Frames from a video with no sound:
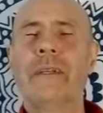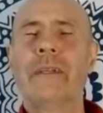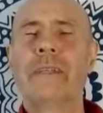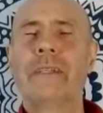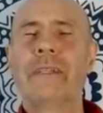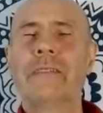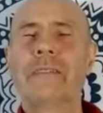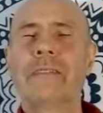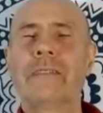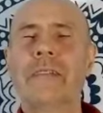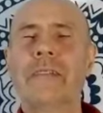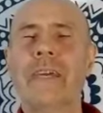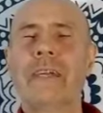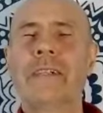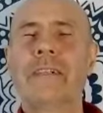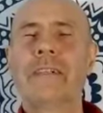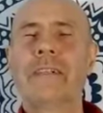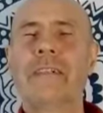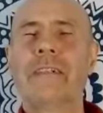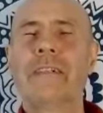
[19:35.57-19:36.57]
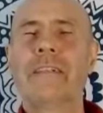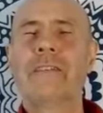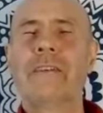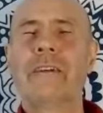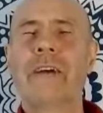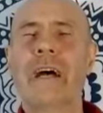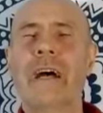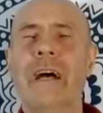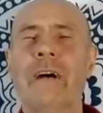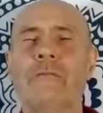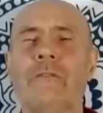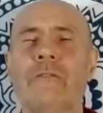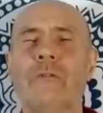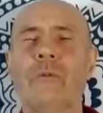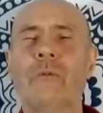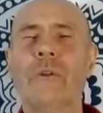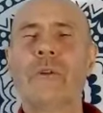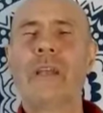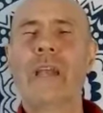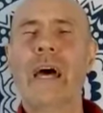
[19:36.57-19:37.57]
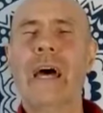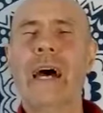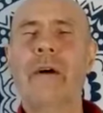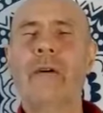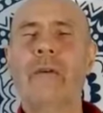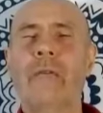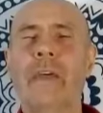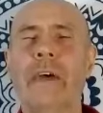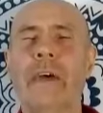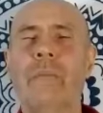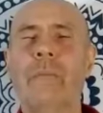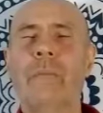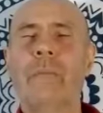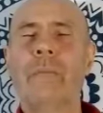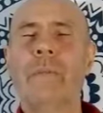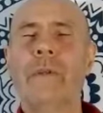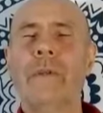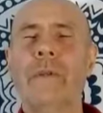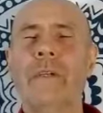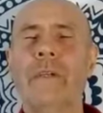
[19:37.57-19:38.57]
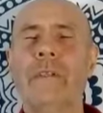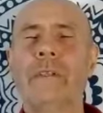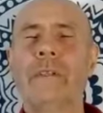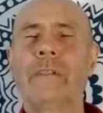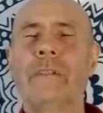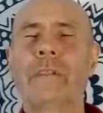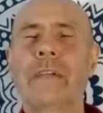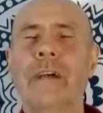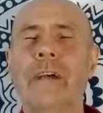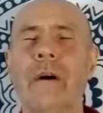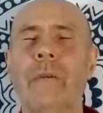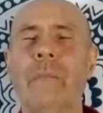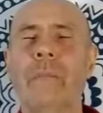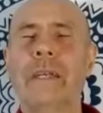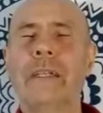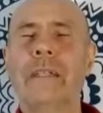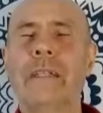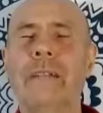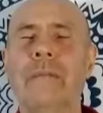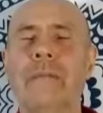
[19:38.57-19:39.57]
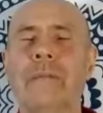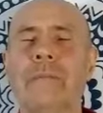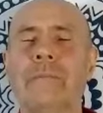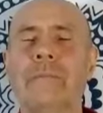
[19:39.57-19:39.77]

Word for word: Then secondly, you have to allow them to come in.